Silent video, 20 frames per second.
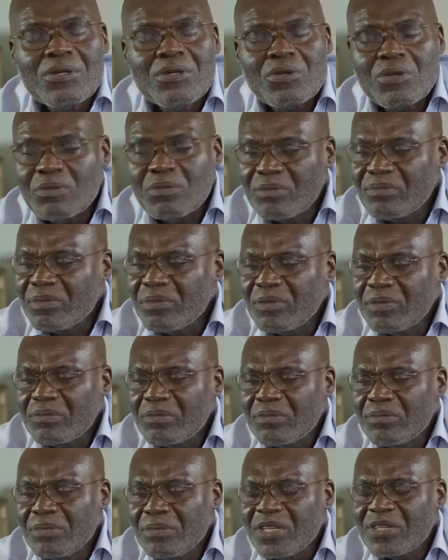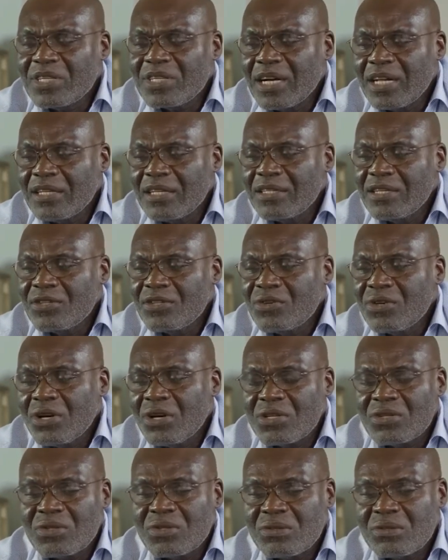So basically, these
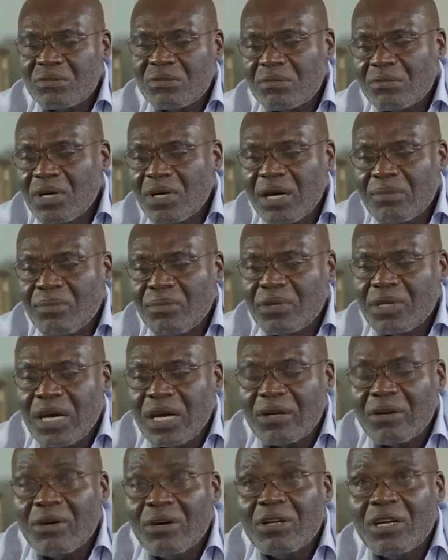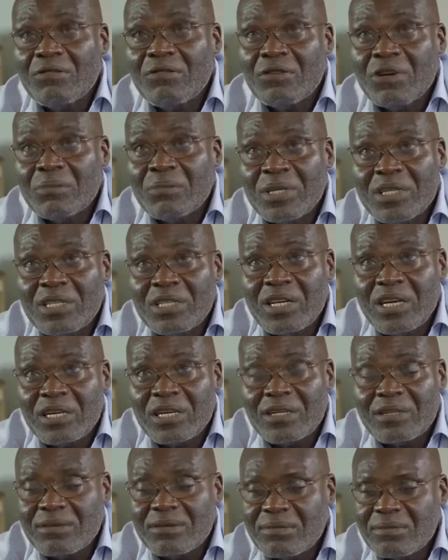drugs, I got them from India,
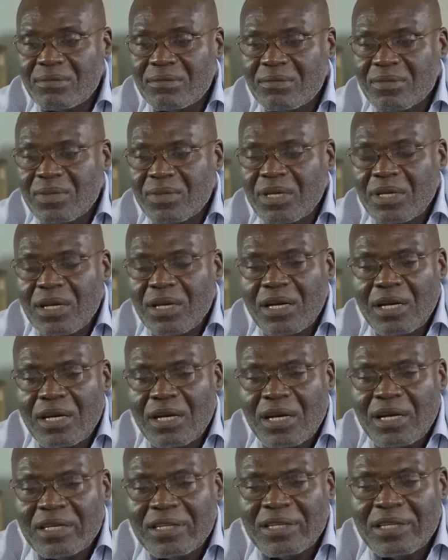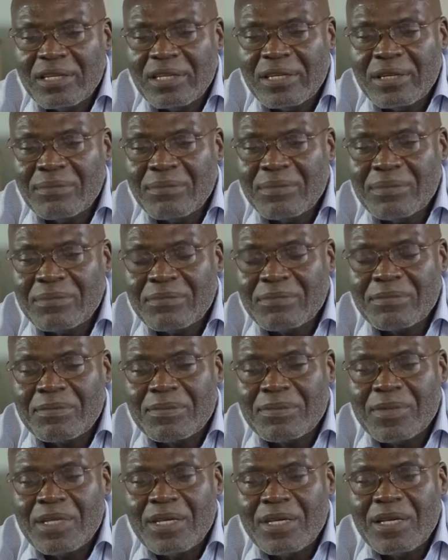and
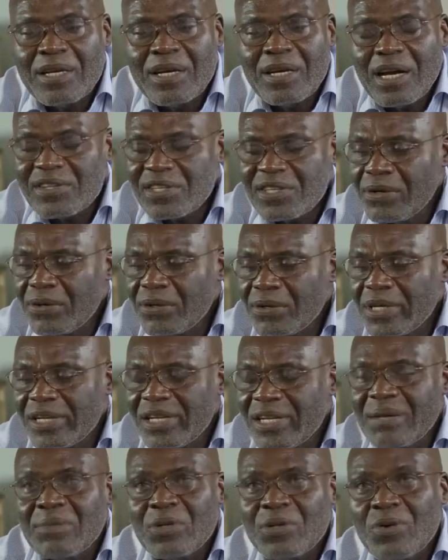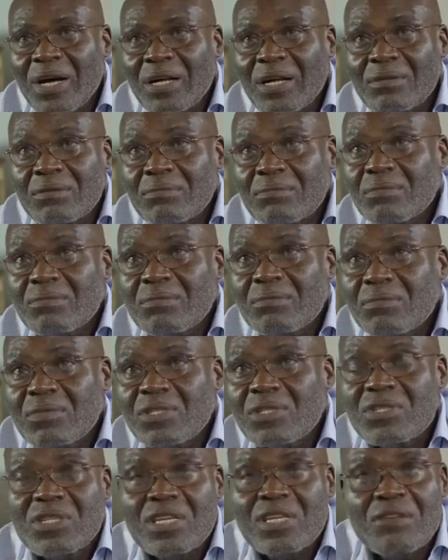I said, okay, let me go and
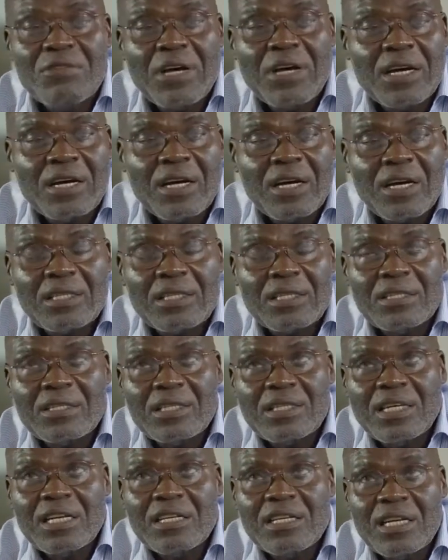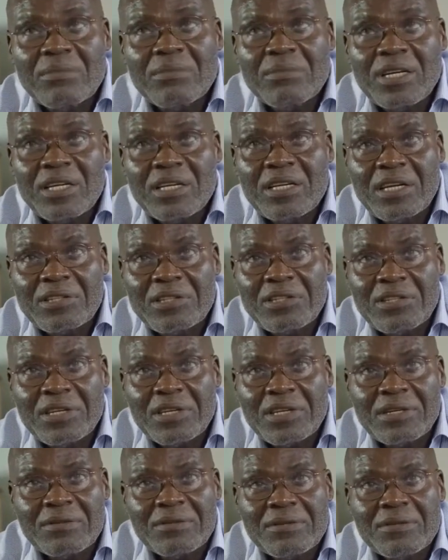see if I can get them here in
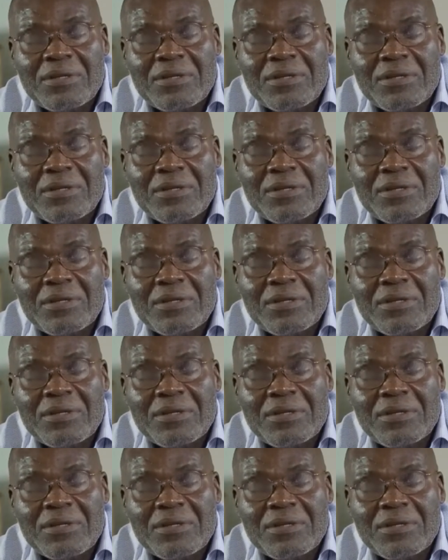Nigeria.